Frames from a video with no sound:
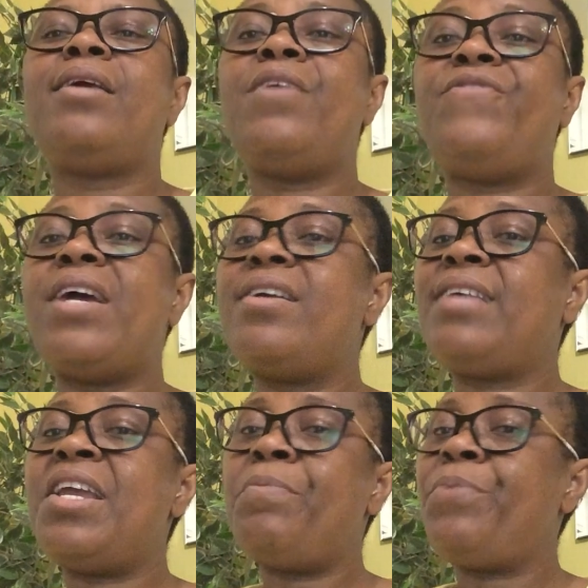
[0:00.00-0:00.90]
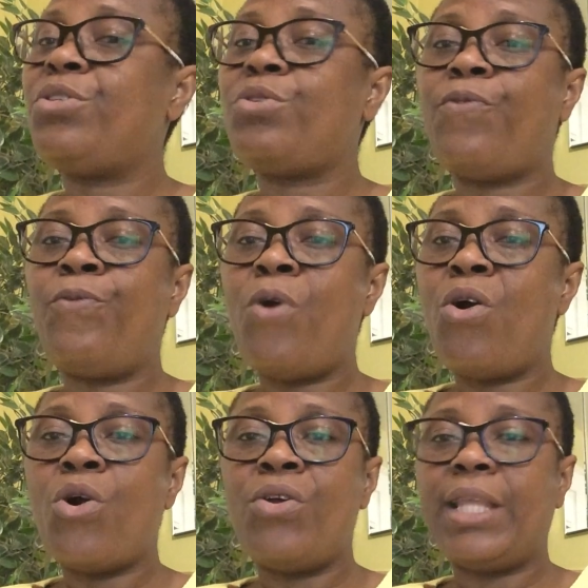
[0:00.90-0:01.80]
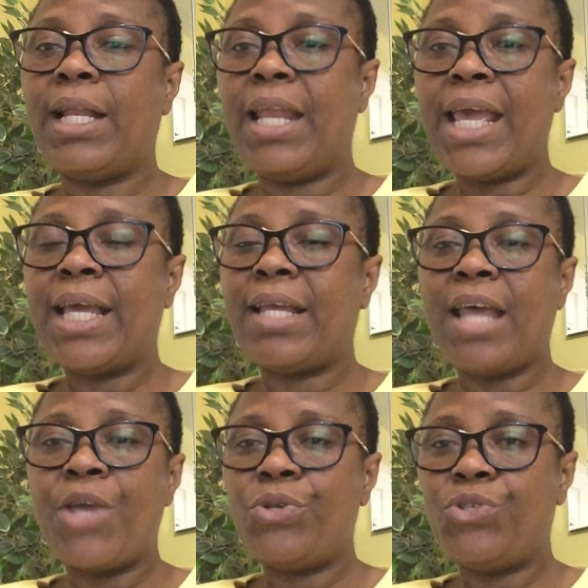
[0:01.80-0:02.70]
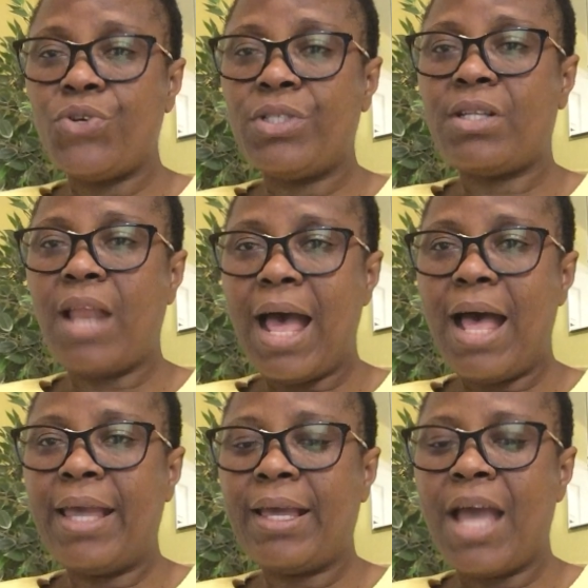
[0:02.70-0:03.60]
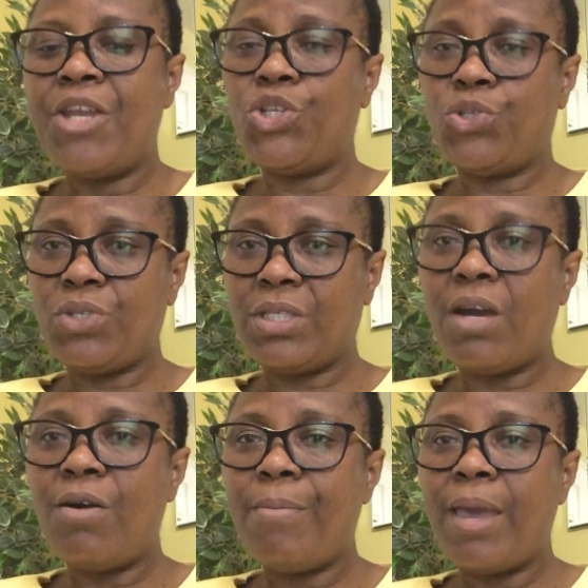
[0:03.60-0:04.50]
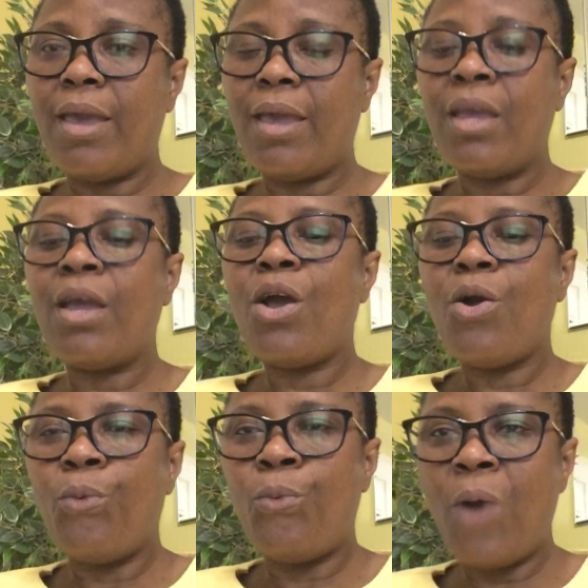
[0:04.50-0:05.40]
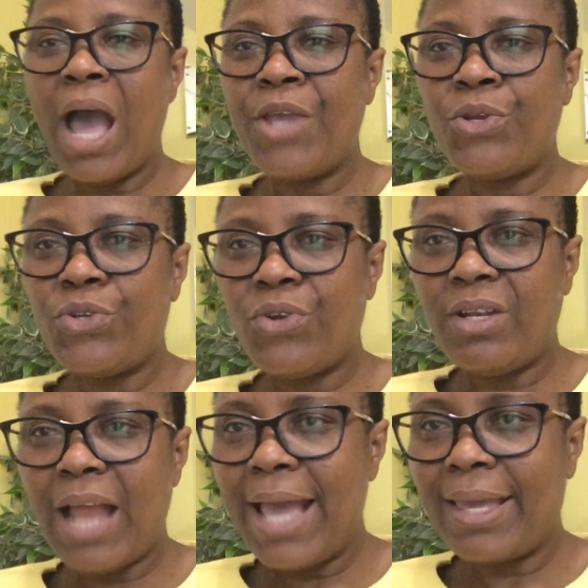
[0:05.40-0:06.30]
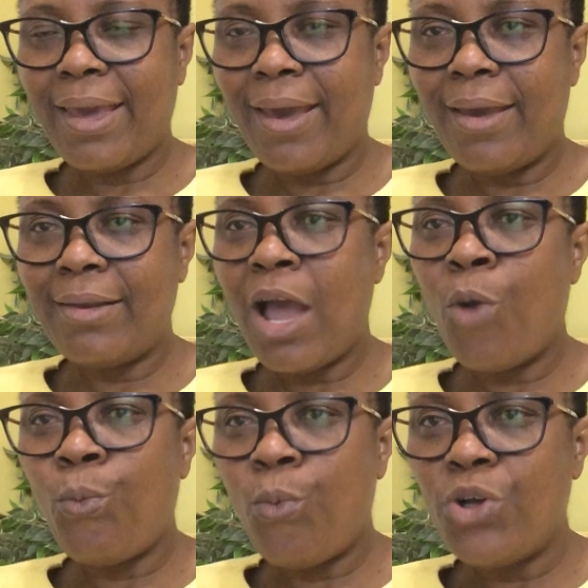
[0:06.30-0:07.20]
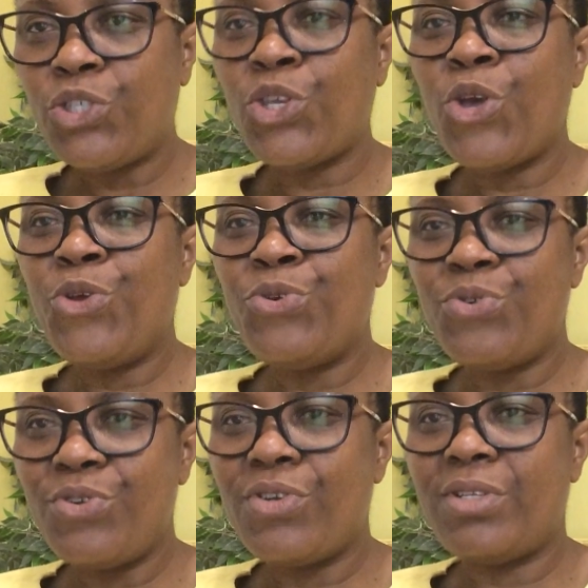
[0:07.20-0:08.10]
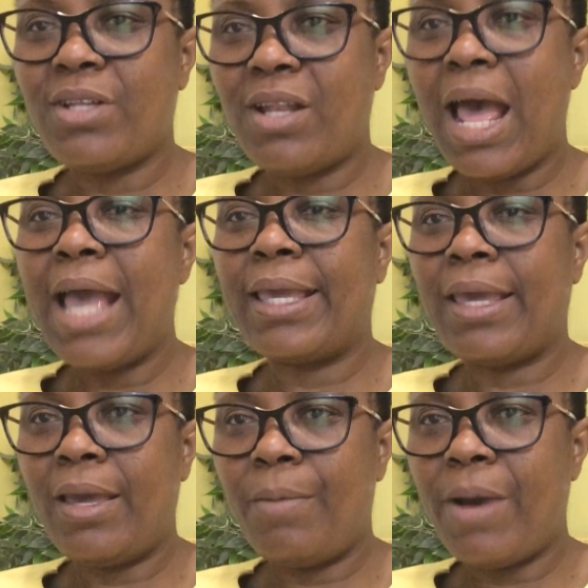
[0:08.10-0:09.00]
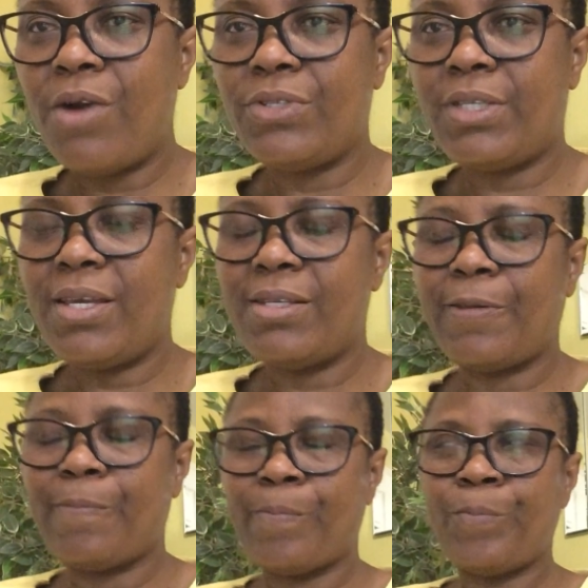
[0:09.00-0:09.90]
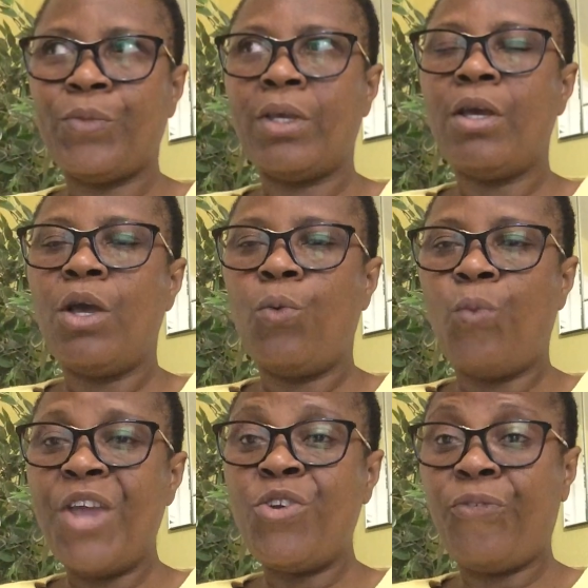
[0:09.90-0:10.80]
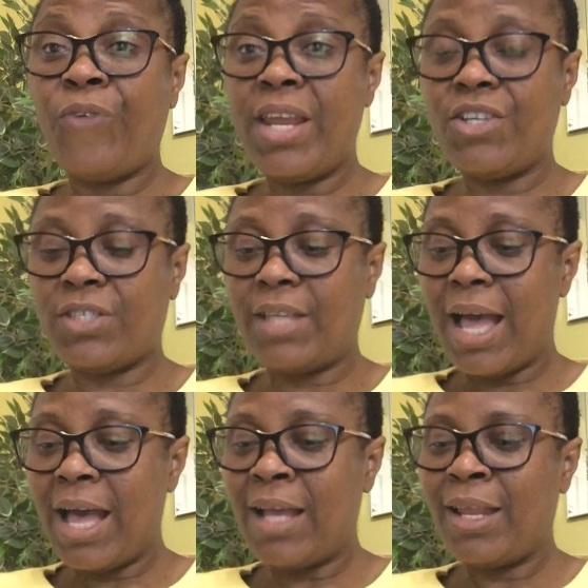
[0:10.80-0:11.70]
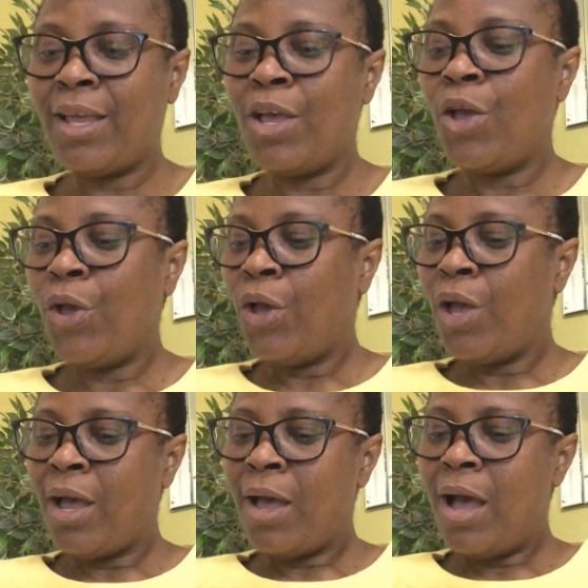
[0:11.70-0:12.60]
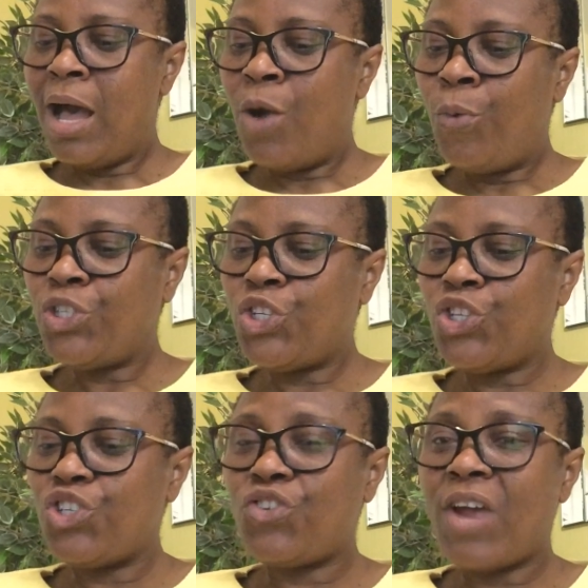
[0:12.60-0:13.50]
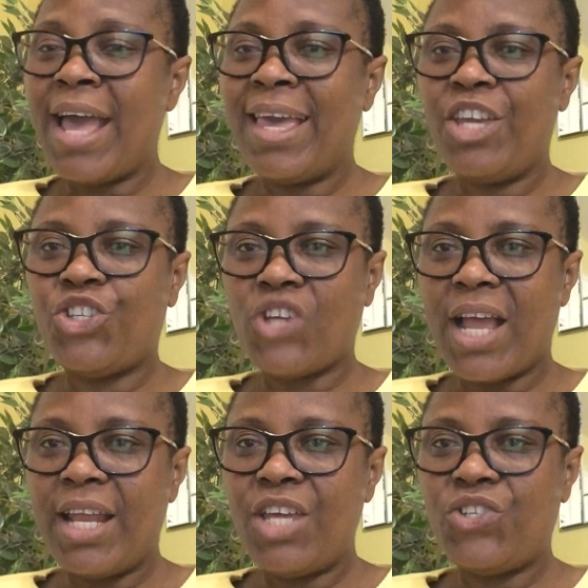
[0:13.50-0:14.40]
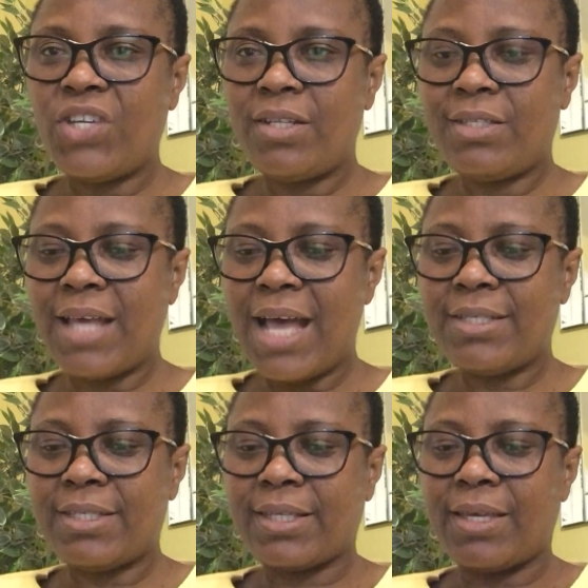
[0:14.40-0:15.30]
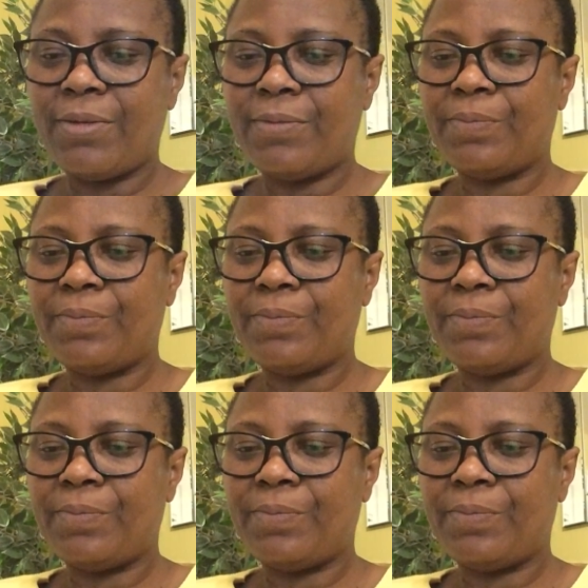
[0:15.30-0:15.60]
If there is any piece of work on the link that you don't like, I need you to tell me why you don't like it and what you don't like about it. When you finish that, I want you to try a challenge task.